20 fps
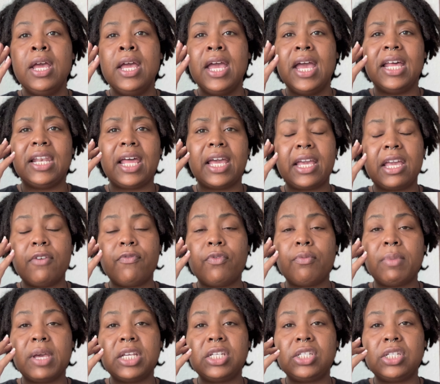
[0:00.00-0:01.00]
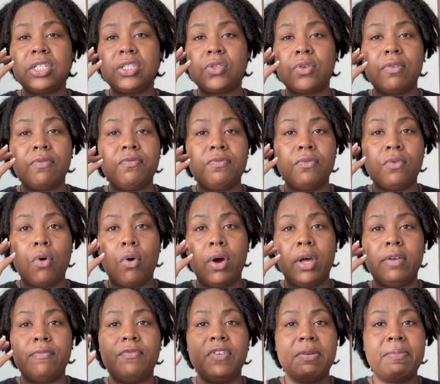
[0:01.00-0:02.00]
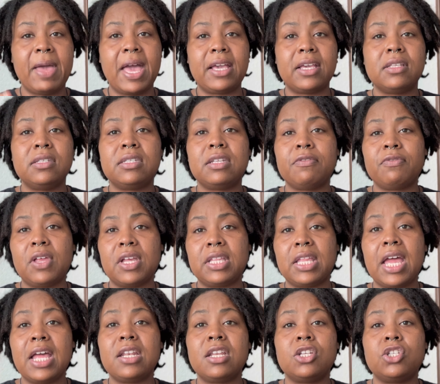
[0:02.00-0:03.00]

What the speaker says: and like informations on VBAC and stuff like that,